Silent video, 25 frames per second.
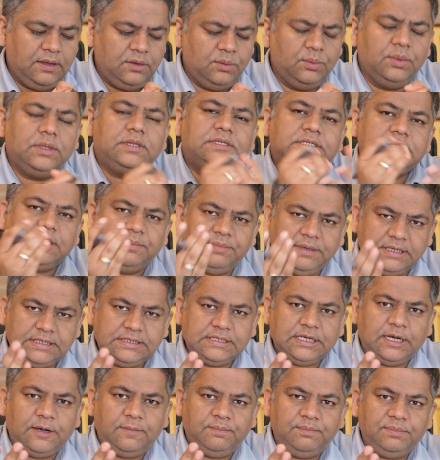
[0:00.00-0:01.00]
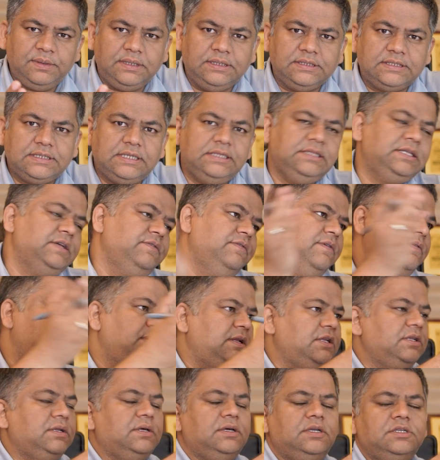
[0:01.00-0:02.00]
with some examples, and then we
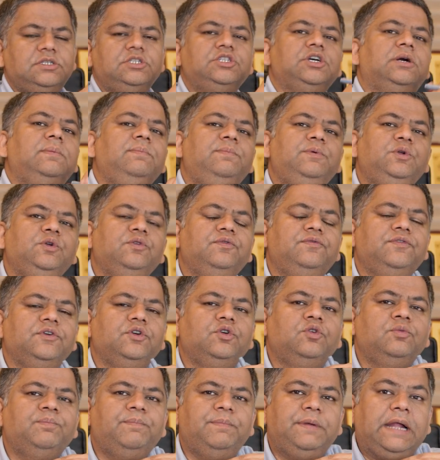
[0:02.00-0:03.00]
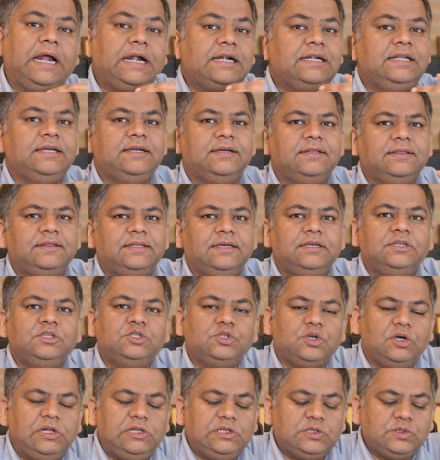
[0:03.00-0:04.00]
will jump to few practical things
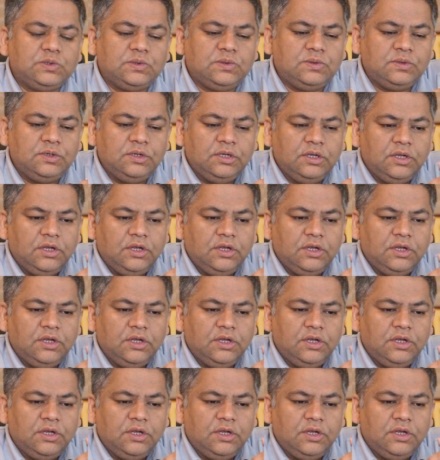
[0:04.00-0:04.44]
also.